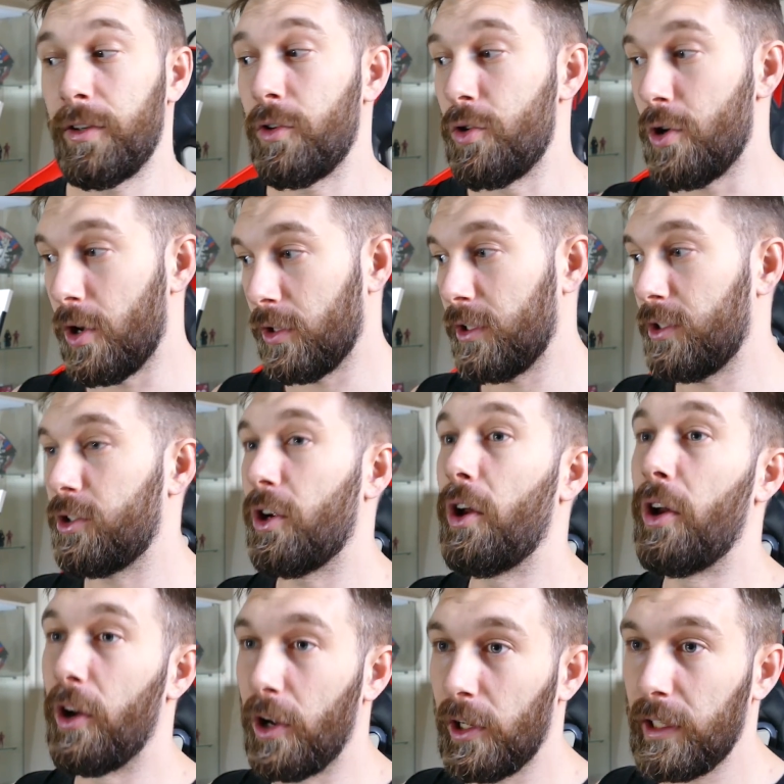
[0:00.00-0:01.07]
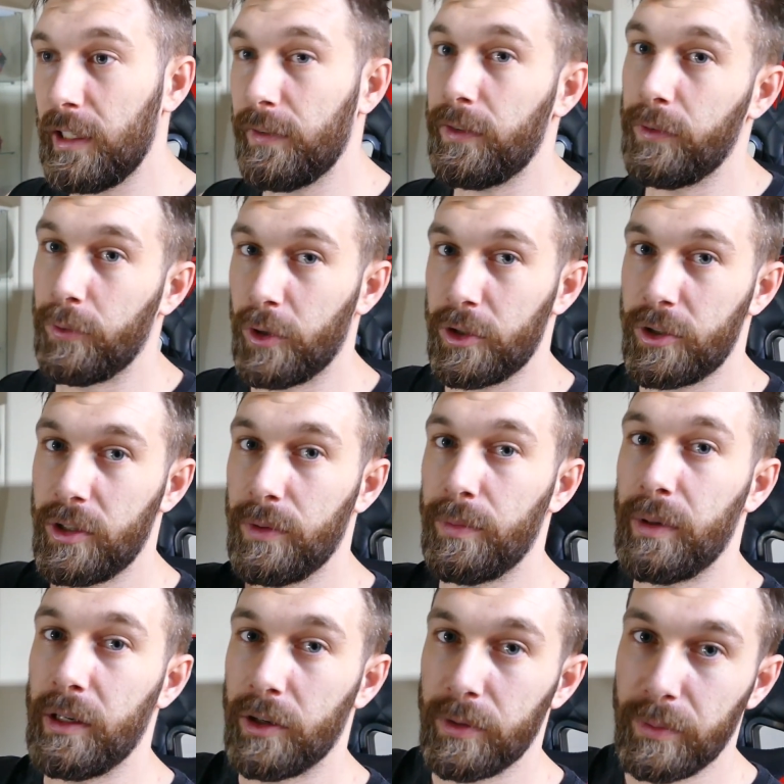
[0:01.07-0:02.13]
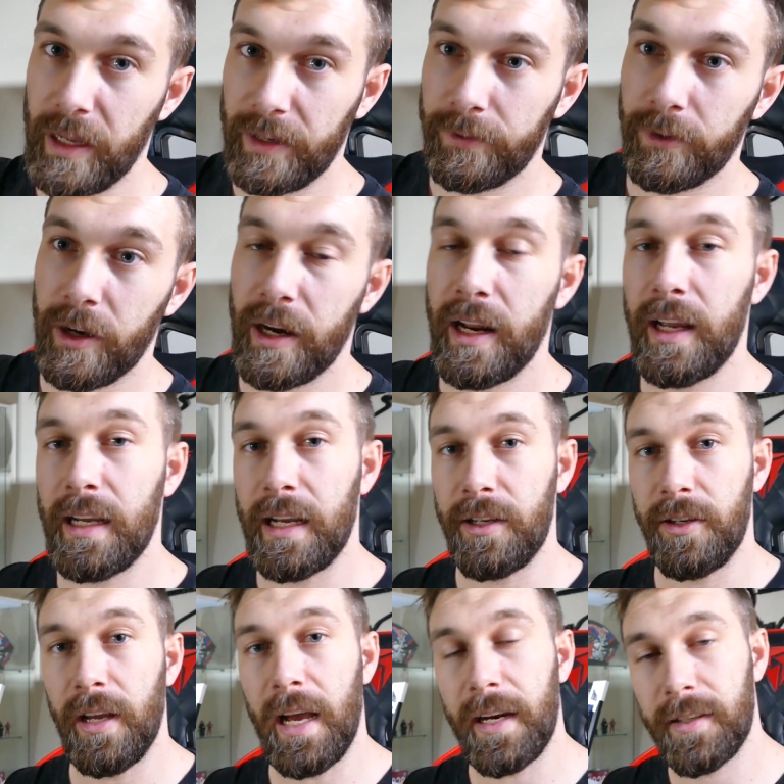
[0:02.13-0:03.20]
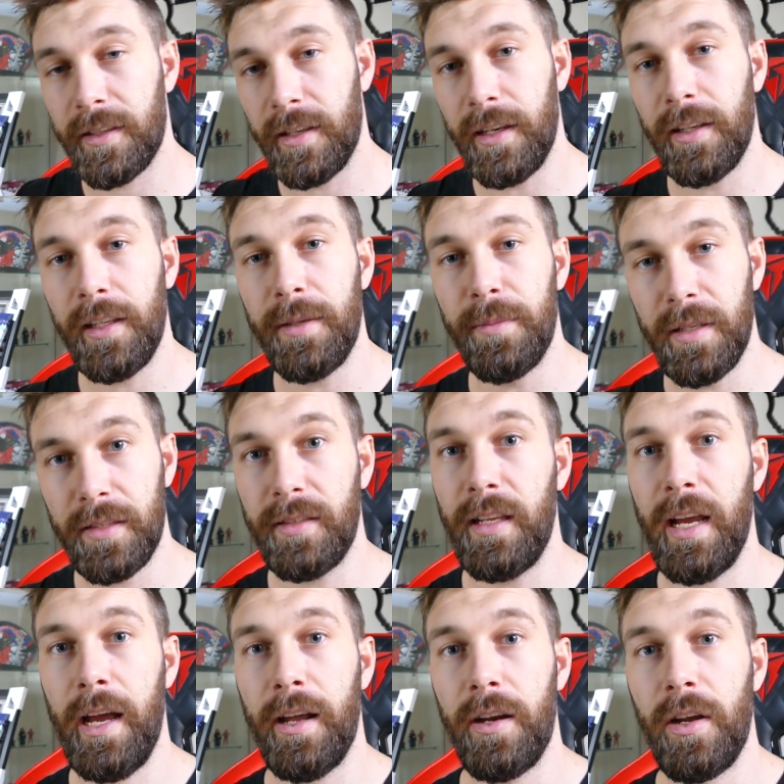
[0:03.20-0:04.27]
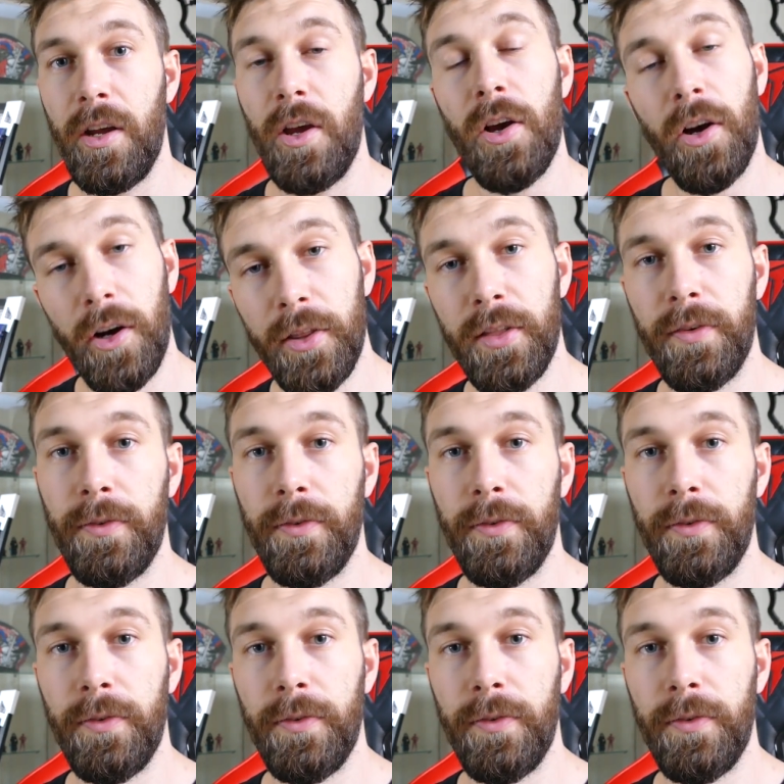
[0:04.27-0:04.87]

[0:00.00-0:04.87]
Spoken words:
knowledge early, if you've watched it beyond Black Friday and you accidentally missed out on the